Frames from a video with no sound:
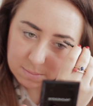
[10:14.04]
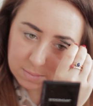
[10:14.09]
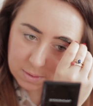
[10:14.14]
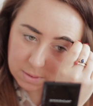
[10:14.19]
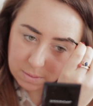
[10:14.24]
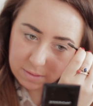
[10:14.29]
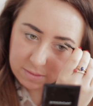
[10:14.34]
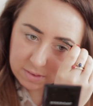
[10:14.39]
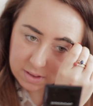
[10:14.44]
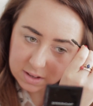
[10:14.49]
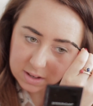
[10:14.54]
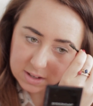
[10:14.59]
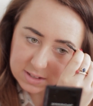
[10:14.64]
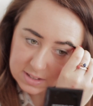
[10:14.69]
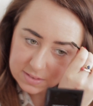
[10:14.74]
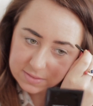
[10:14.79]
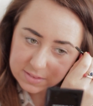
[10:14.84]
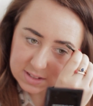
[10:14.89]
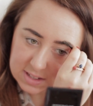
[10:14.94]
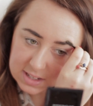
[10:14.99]
But we've all got
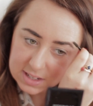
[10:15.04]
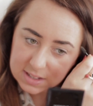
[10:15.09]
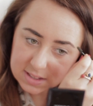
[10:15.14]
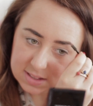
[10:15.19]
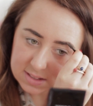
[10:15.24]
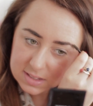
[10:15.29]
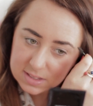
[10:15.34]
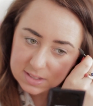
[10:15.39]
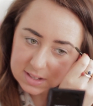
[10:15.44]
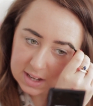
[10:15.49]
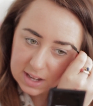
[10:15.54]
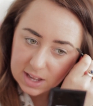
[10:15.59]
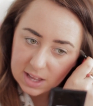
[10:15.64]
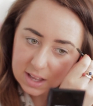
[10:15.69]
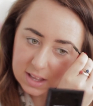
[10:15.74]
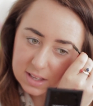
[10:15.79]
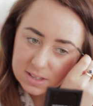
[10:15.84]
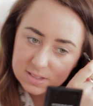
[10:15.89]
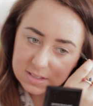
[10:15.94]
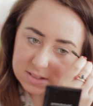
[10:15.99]
different tastes, I
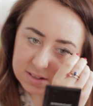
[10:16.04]
guess.